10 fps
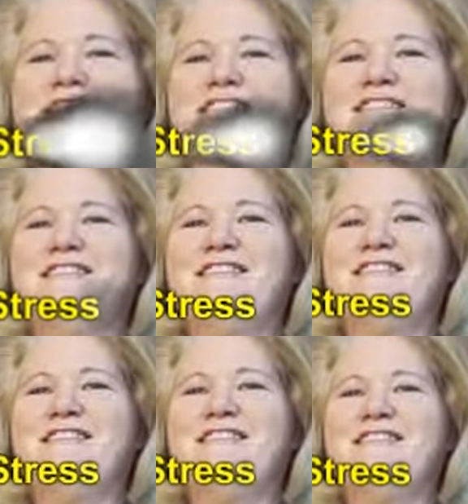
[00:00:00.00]

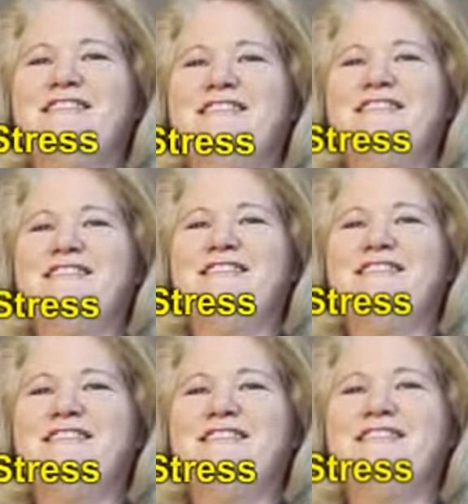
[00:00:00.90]

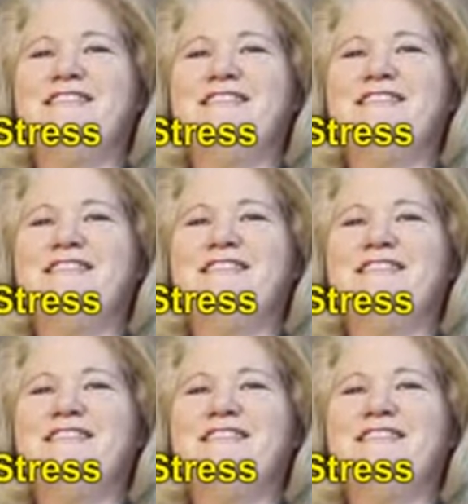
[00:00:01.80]
(silence)